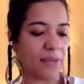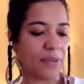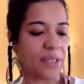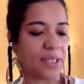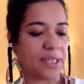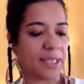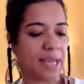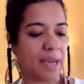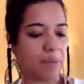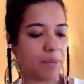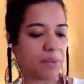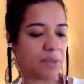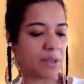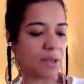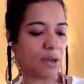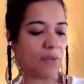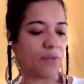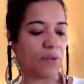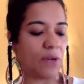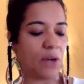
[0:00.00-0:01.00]
the depths
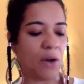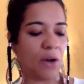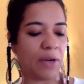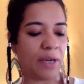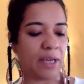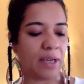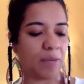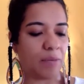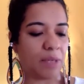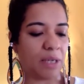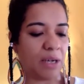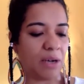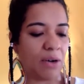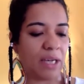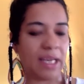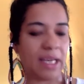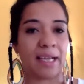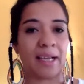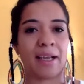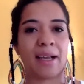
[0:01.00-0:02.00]
of longing,
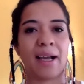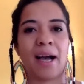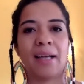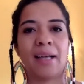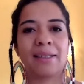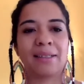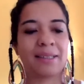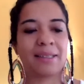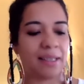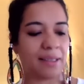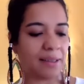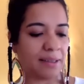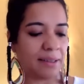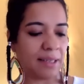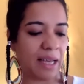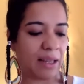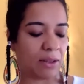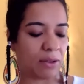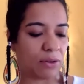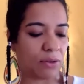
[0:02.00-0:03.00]
belonging, until
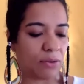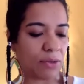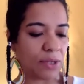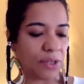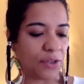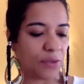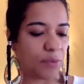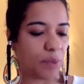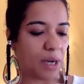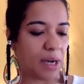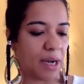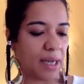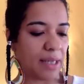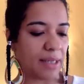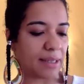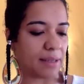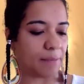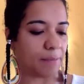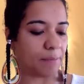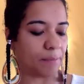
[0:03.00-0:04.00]
death do us
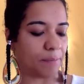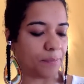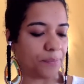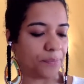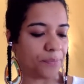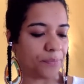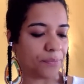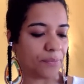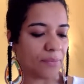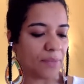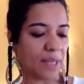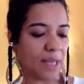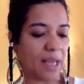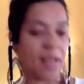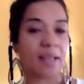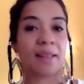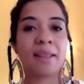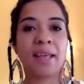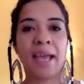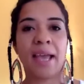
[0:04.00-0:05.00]
part.
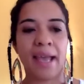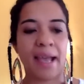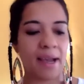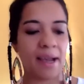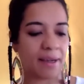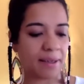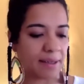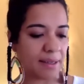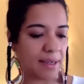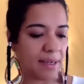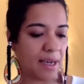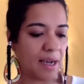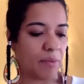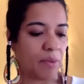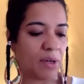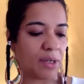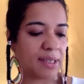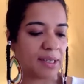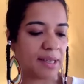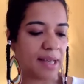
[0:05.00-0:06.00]
There,
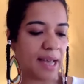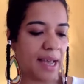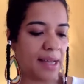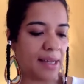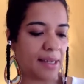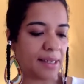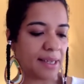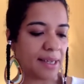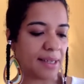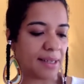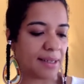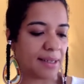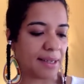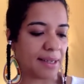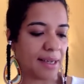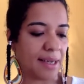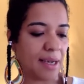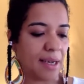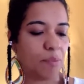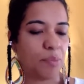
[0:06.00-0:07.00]
amongst the elders,
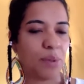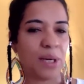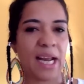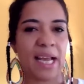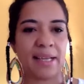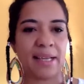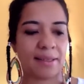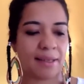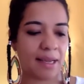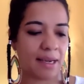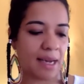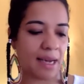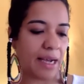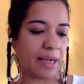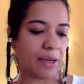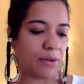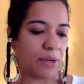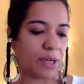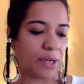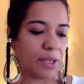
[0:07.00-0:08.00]
place that
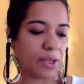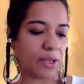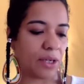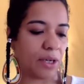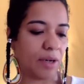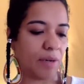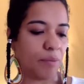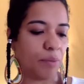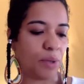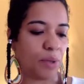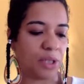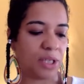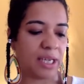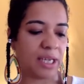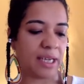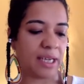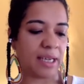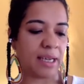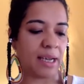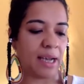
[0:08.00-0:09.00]
anguish,
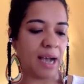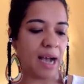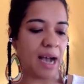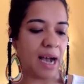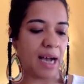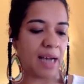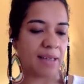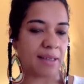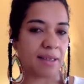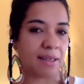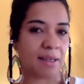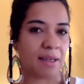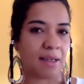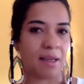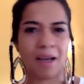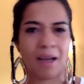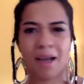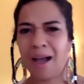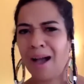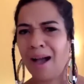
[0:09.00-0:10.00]
pushing, ask,
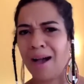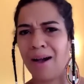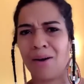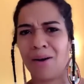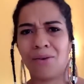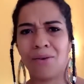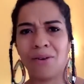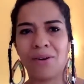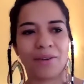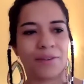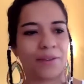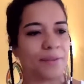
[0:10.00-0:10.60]
how?